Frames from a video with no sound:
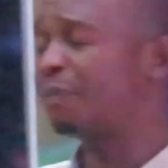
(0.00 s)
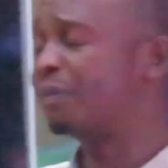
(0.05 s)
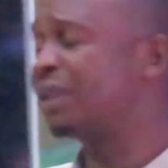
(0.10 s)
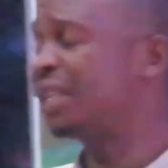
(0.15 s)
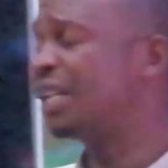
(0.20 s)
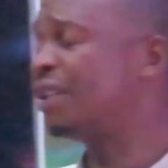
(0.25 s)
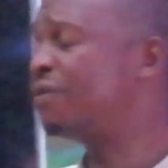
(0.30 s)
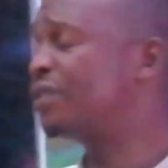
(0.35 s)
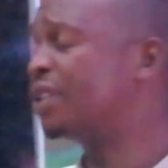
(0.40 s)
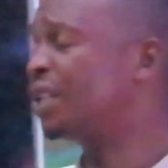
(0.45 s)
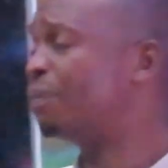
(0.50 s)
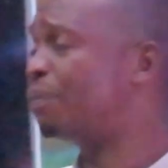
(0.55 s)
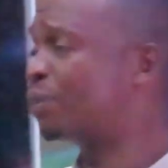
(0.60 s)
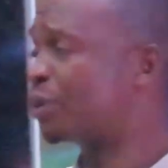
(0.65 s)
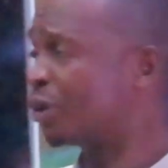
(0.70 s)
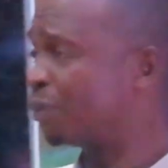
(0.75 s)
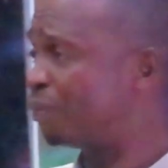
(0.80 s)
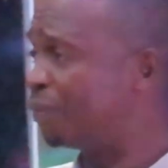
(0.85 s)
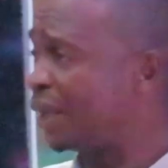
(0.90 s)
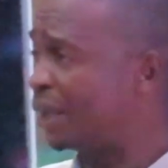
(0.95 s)
I've been having a
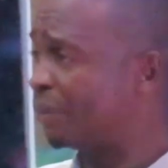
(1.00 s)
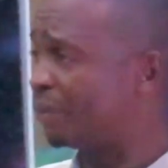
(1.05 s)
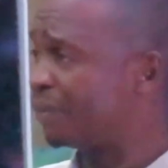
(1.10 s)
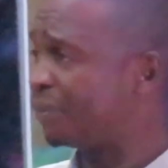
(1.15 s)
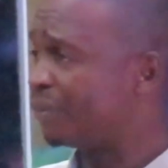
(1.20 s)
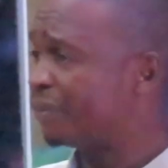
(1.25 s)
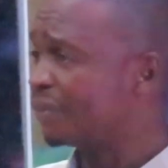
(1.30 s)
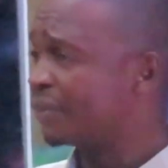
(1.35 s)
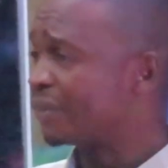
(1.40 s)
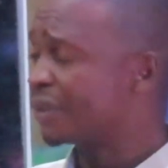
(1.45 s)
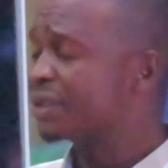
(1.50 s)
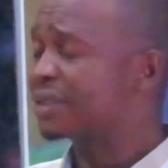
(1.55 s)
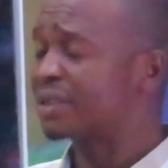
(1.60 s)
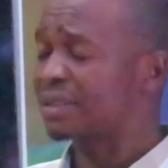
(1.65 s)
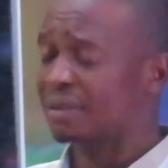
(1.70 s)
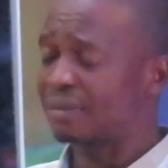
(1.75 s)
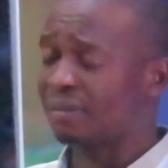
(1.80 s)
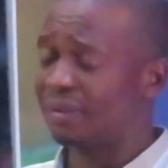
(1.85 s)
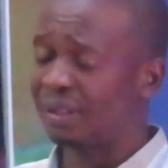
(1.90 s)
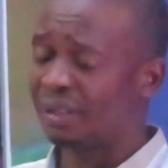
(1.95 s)
problem
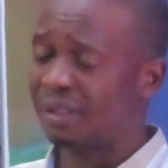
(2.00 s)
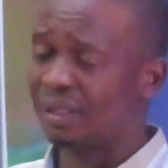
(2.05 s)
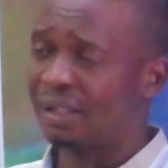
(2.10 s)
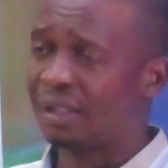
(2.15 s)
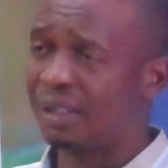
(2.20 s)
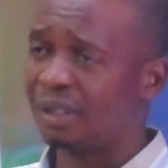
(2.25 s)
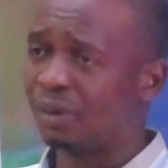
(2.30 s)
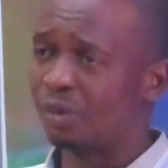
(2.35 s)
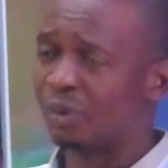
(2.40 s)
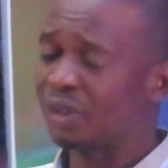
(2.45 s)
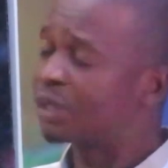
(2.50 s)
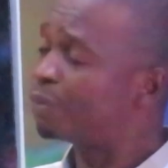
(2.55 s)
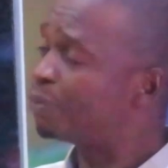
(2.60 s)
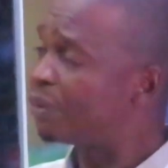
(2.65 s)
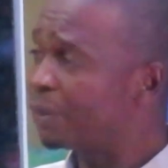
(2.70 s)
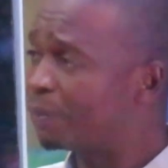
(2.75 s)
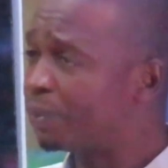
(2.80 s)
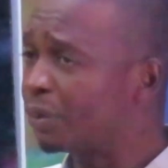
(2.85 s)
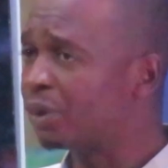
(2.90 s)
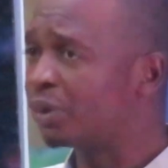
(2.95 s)
uh, with
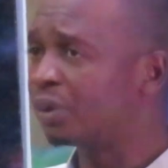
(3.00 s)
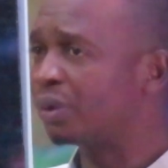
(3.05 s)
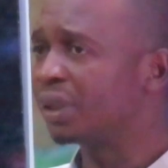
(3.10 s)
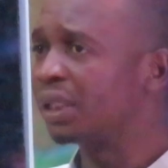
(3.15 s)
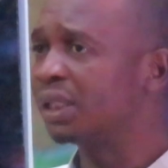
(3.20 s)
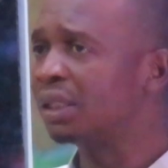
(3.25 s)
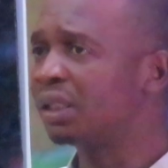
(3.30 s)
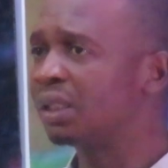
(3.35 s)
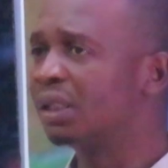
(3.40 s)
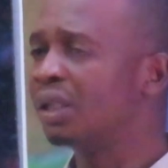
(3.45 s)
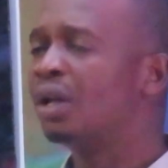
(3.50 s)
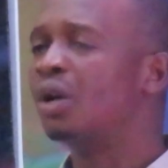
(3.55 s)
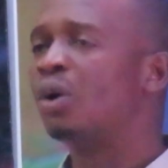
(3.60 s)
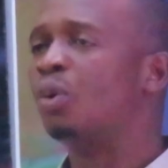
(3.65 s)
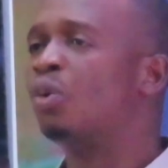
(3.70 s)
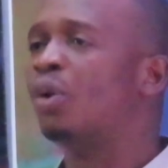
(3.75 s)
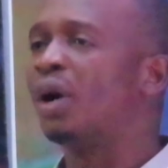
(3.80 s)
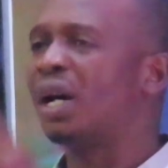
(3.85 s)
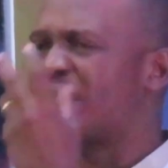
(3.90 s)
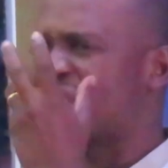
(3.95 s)
people eh,
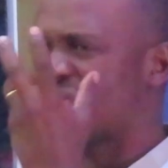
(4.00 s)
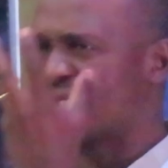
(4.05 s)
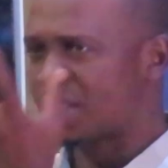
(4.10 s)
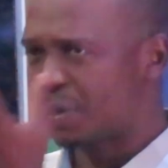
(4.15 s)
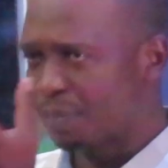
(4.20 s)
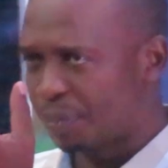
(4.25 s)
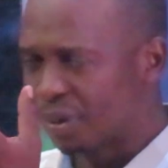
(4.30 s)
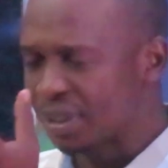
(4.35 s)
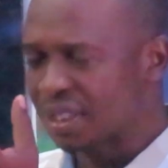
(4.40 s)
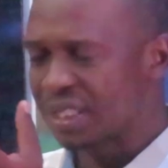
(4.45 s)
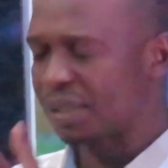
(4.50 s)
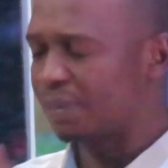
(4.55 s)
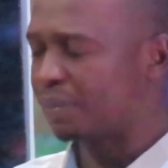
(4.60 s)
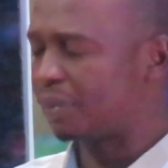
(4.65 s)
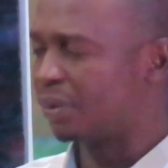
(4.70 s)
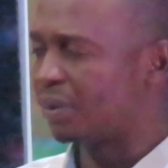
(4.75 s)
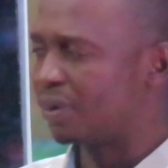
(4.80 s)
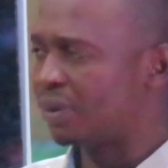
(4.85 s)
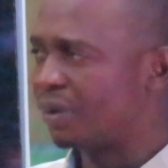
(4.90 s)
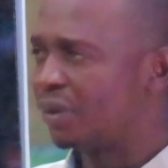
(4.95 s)
who are
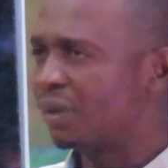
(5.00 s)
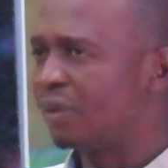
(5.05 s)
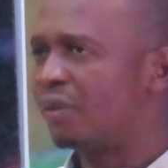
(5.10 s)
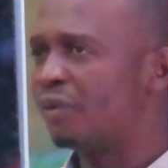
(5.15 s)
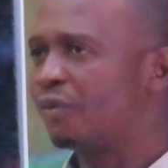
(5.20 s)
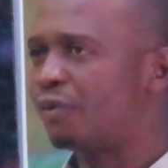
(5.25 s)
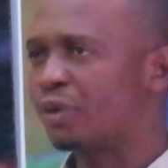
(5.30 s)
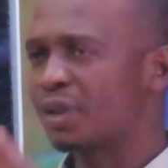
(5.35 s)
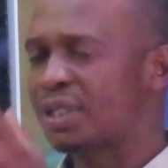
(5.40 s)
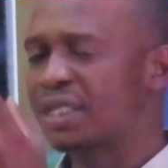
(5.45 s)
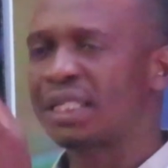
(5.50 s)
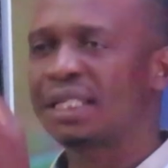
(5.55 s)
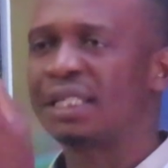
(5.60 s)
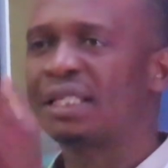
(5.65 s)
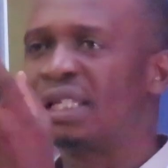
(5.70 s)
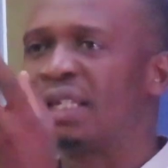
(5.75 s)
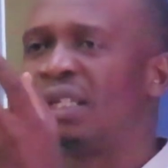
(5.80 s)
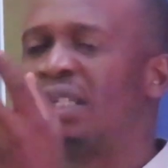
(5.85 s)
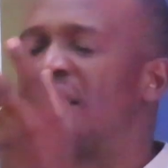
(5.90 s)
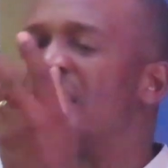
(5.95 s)
responsible for
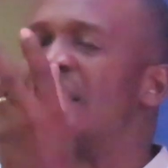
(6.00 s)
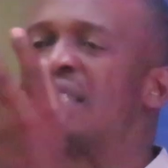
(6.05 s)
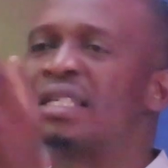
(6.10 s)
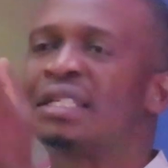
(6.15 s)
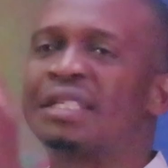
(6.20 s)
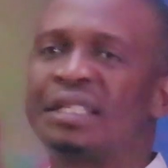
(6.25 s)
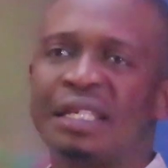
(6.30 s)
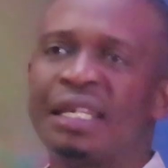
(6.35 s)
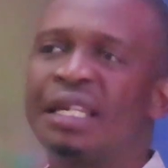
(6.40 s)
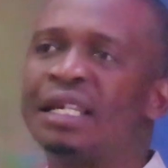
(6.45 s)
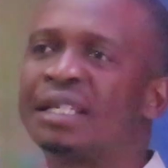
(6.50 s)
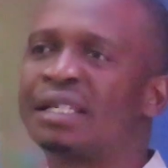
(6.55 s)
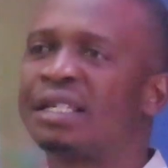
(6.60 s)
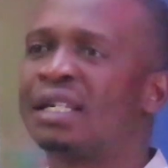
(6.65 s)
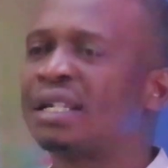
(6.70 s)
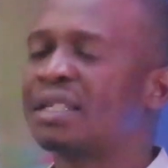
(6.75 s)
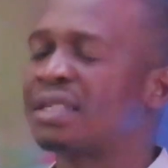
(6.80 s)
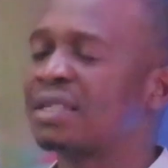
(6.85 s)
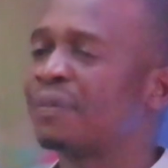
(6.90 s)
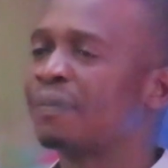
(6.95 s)
certain in certain
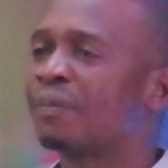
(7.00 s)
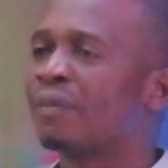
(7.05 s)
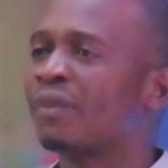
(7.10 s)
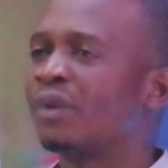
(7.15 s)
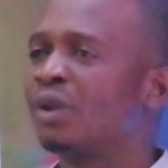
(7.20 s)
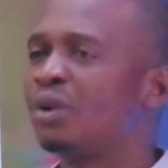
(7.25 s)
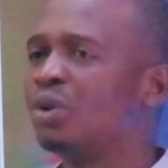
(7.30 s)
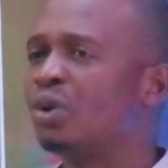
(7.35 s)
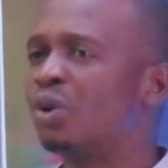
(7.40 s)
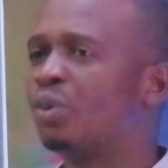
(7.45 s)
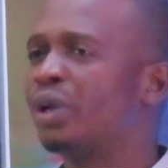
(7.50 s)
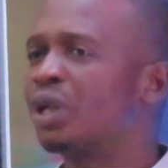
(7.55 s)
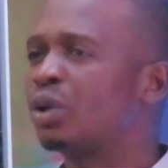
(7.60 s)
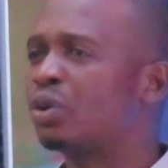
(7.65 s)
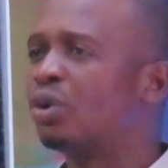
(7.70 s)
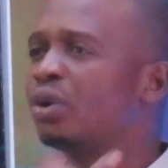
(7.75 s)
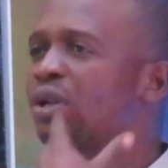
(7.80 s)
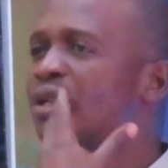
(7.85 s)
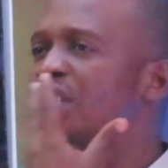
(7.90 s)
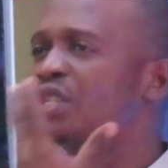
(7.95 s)
areas. You know, when
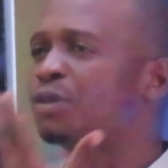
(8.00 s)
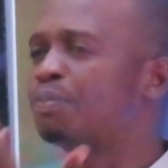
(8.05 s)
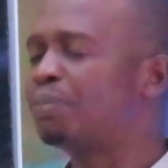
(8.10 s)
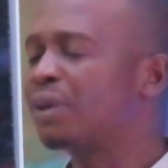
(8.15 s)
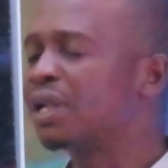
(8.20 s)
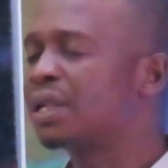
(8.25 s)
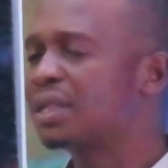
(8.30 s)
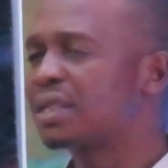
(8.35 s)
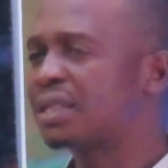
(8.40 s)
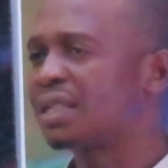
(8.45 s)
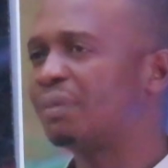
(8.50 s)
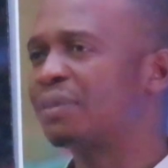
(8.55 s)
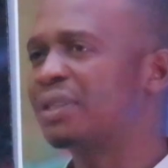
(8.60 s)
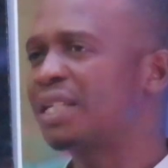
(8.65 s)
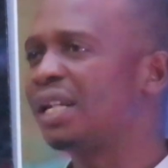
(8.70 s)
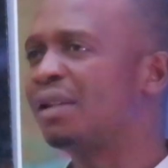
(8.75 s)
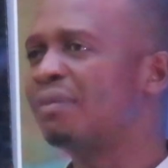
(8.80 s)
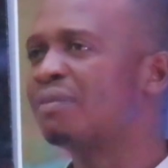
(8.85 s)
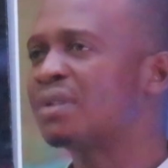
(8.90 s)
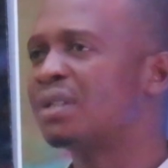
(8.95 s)
God speaks,
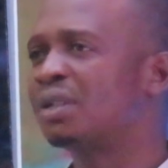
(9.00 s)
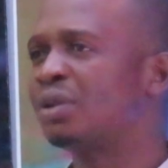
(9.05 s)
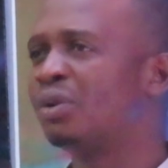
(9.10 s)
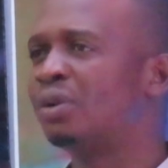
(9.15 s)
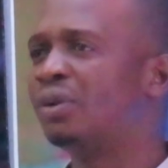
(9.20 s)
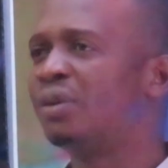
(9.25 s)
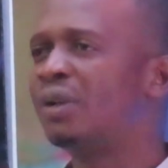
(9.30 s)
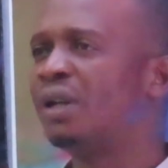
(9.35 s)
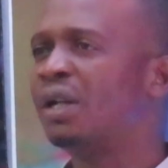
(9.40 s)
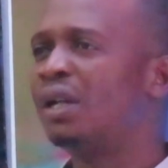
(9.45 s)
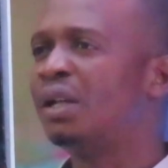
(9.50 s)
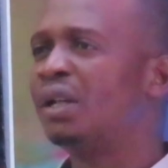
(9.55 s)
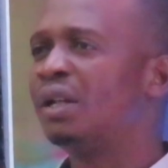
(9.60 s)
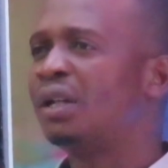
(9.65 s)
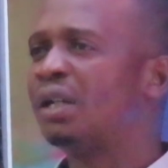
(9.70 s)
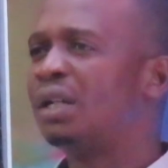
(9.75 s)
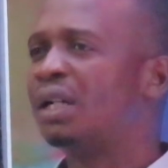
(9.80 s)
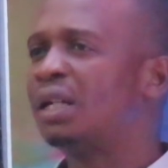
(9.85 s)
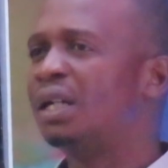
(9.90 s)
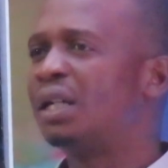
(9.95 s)
sometimes you know
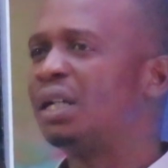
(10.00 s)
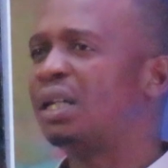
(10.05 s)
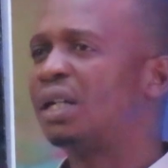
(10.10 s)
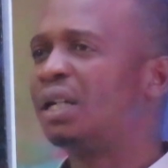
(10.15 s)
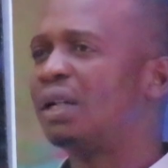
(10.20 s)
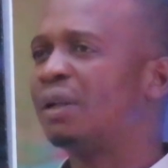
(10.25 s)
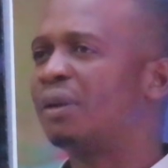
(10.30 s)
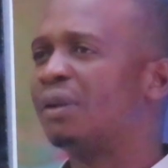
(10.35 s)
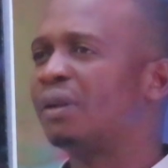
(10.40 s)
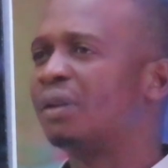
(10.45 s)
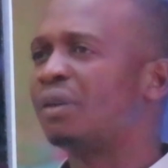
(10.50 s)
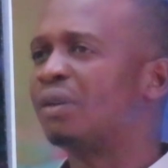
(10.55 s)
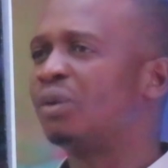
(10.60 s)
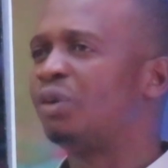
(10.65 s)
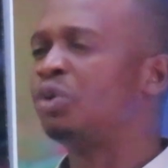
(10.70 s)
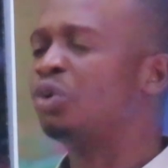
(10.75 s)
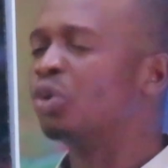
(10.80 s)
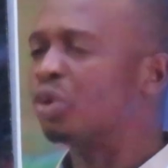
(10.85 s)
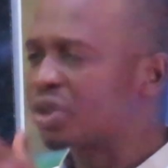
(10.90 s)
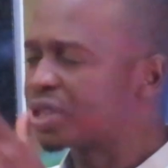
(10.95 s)
uh,
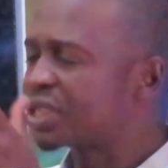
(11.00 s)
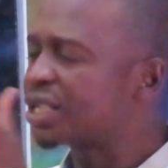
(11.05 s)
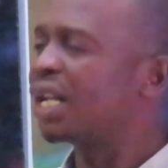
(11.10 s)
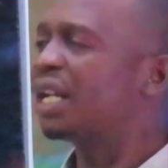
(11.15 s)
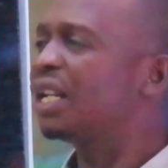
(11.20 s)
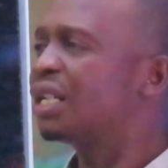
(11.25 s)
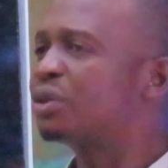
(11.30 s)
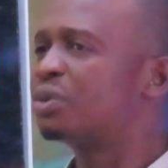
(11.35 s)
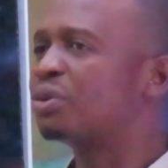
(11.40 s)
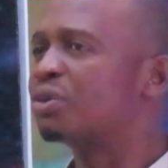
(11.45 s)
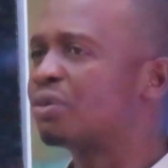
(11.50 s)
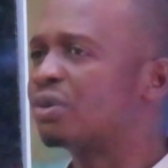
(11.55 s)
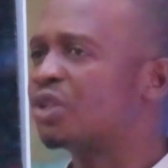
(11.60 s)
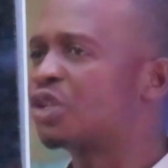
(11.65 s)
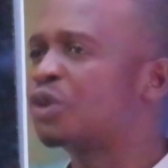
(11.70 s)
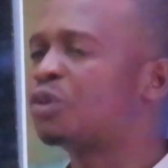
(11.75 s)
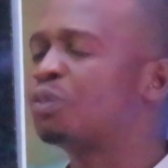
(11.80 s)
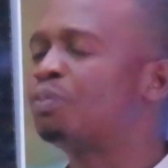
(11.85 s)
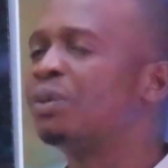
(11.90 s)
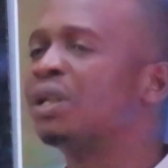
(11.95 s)
you try to
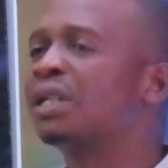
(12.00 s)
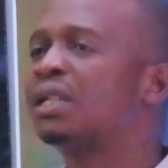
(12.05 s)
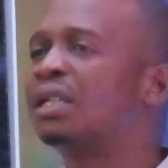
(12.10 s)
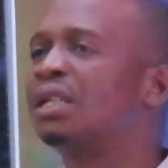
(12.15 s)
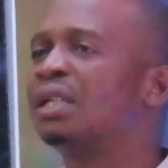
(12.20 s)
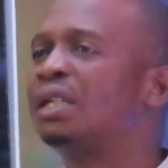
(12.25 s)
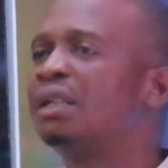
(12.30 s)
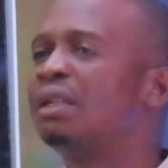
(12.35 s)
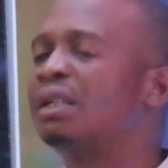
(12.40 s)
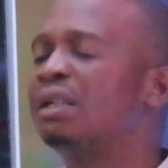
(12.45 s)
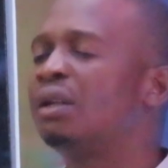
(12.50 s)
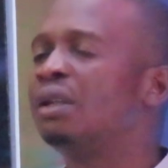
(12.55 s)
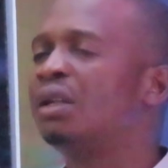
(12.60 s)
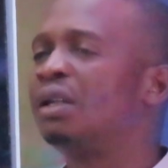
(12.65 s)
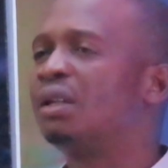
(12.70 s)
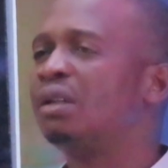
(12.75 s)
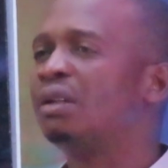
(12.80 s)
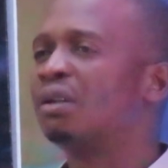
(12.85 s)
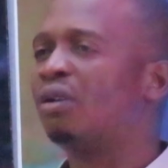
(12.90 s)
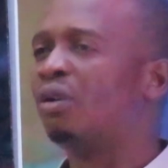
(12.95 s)
speak
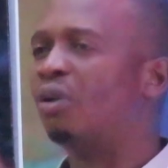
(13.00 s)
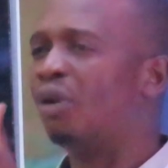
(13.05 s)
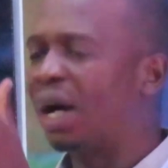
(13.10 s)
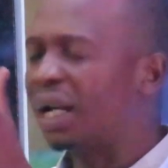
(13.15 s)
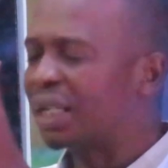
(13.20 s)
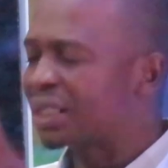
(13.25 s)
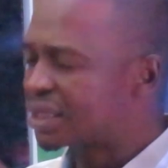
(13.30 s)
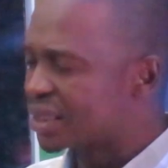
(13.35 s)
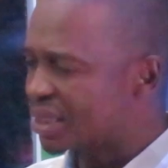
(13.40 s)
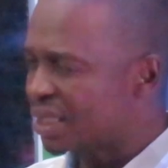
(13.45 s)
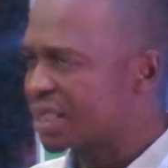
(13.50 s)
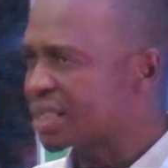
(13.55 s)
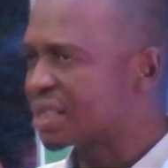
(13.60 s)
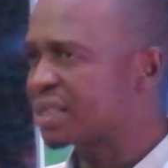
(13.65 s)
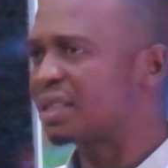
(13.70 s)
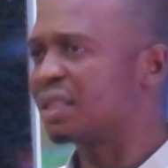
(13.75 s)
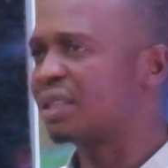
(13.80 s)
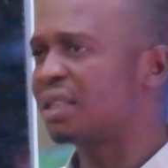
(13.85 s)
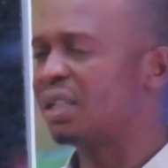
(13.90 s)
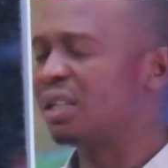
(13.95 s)
or
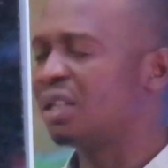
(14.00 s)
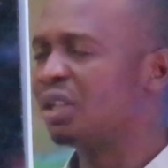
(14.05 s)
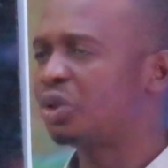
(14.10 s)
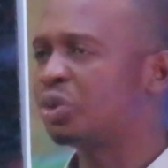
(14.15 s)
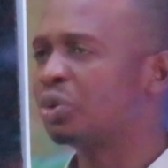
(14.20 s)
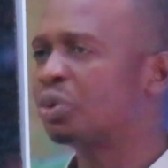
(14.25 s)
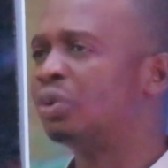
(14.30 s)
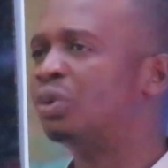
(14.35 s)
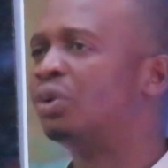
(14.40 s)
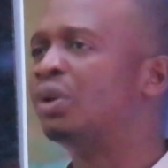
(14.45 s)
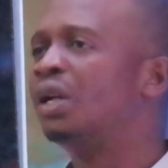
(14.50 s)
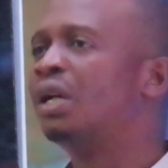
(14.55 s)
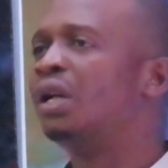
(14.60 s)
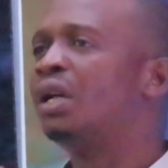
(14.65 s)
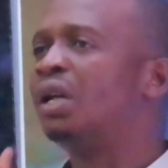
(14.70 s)
address the issue